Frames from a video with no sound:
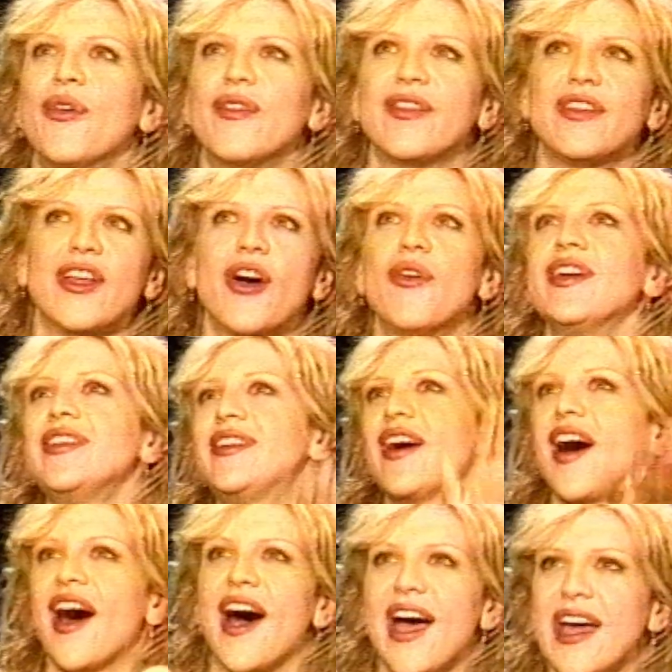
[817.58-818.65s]
no one
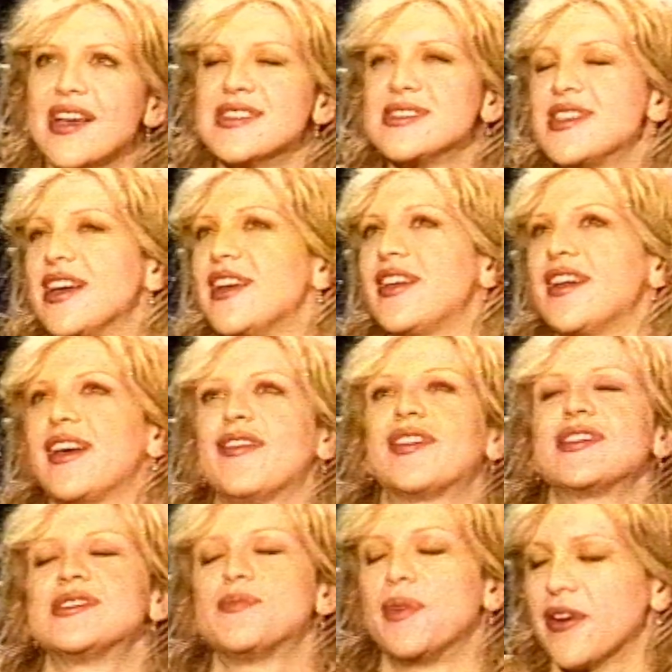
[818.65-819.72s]
dies, they have
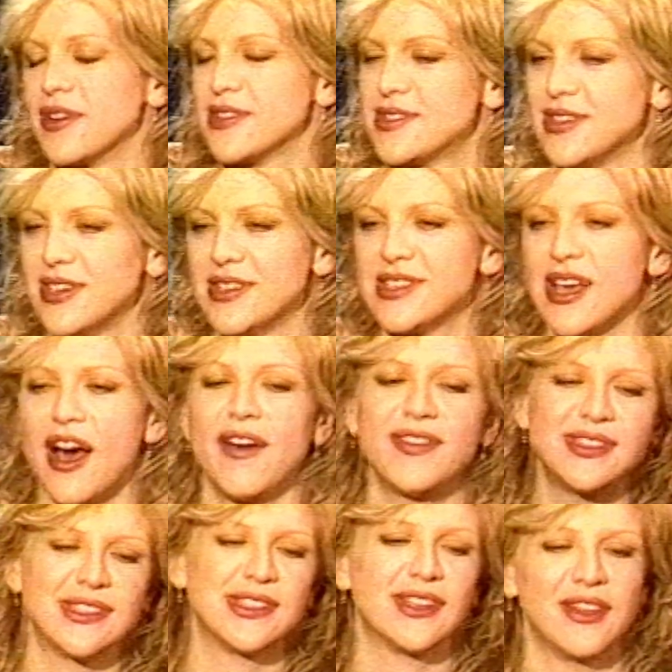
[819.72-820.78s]
conspiracies.
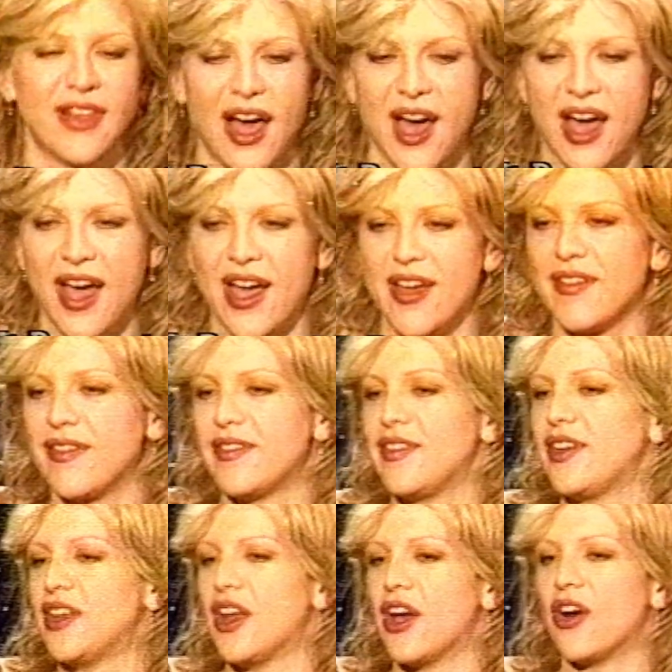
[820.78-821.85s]
Elvis is alive,
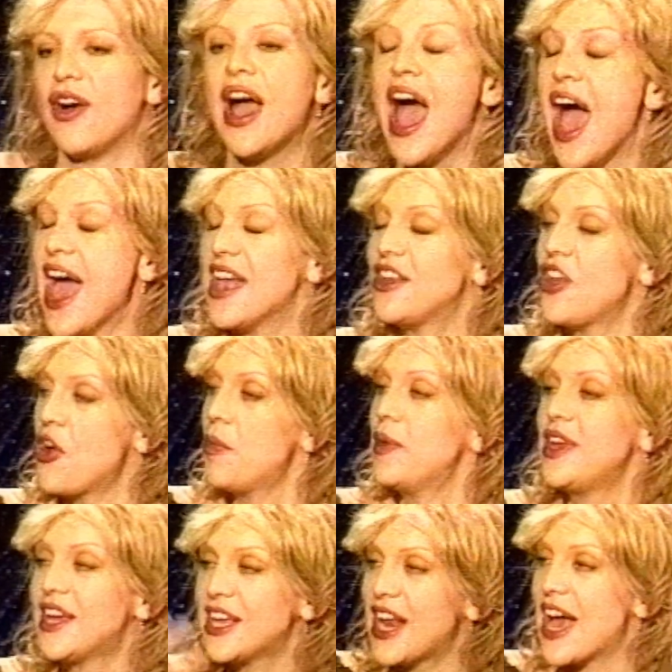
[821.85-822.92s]
you know, and nobody
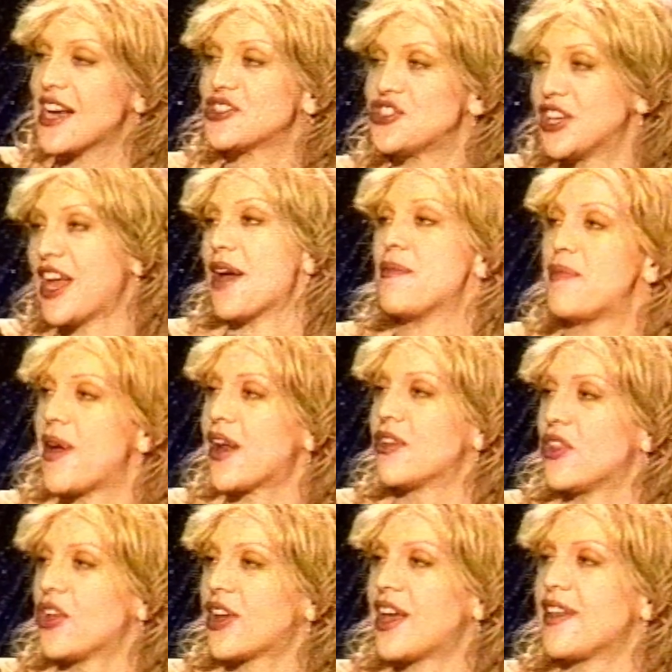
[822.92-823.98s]
can actually get better
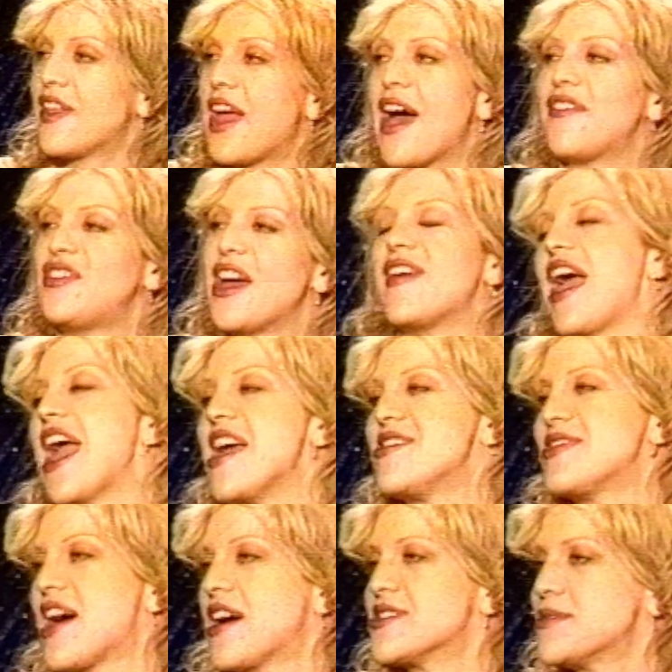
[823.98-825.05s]
looking. They have to have
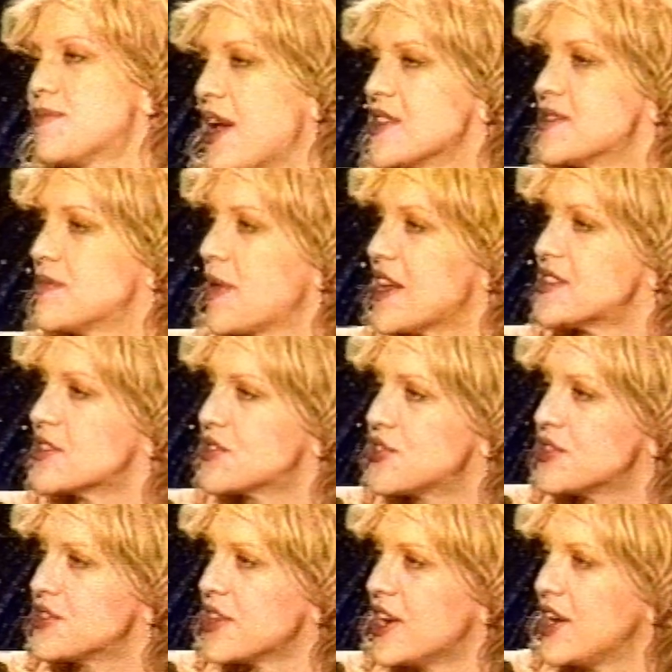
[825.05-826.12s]
8,000 pounds of plastic
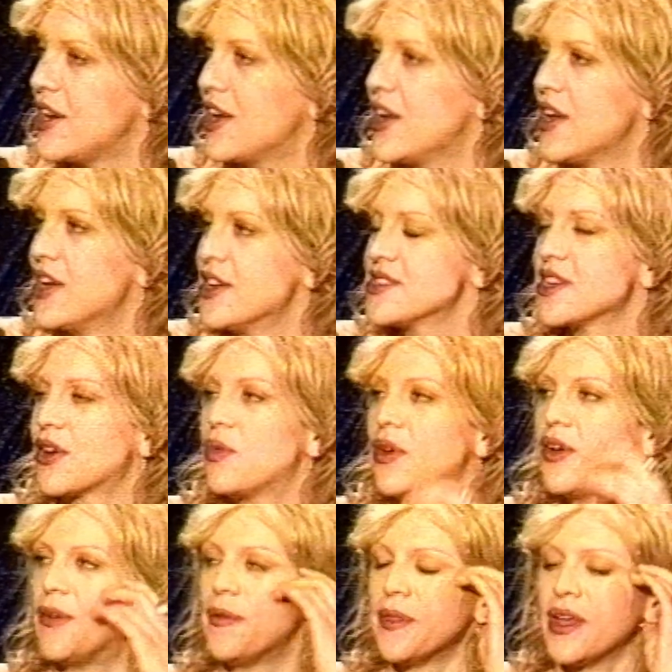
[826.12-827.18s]
surgery. It's like,
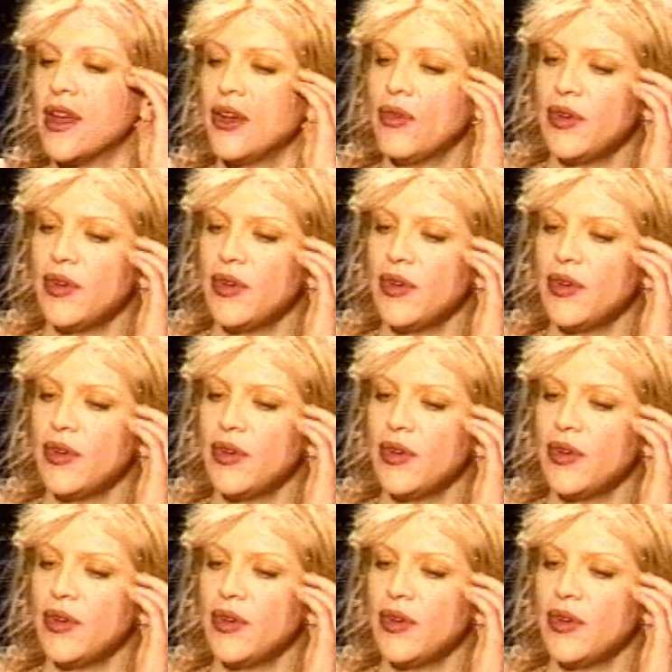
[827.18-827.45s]
well, what